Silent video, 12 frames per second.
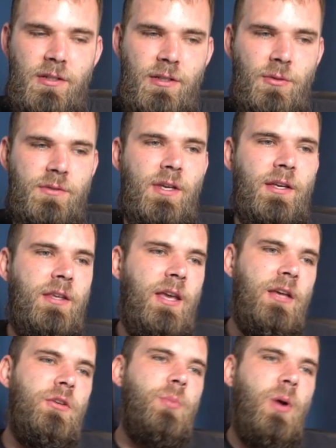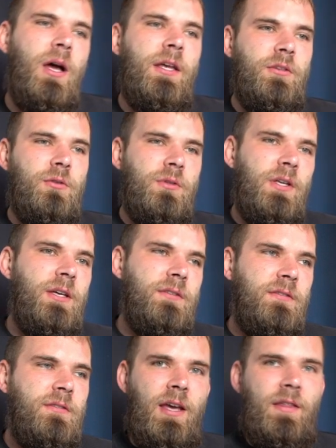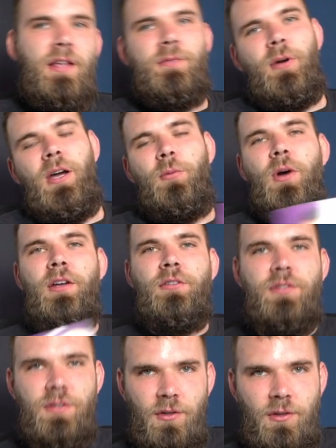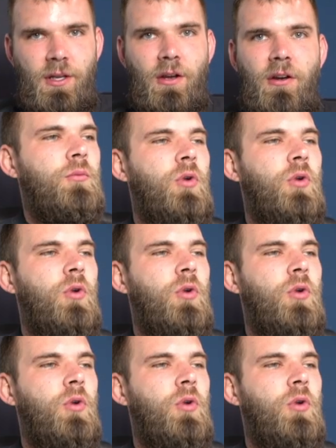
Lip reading: It was like, yeah, you probably do this, and that's probably why you're still here.